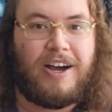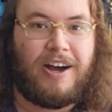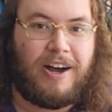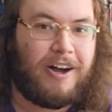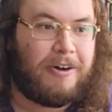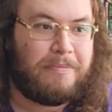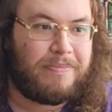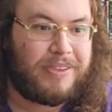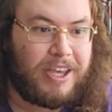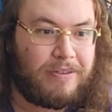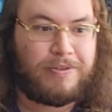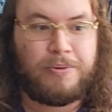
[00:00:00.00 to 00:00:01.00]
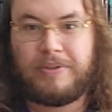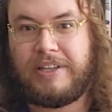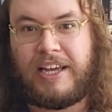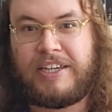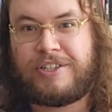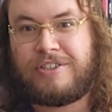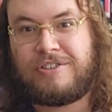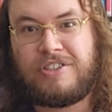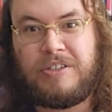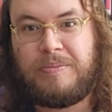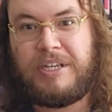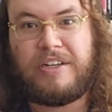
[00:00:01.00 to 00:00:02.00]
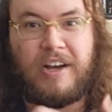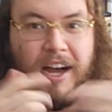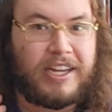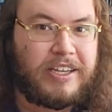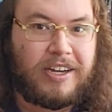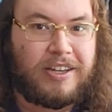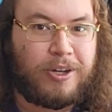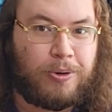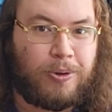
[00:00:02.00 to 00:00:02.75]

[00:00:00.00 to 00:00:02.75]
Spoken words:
If you would like to see me not yell at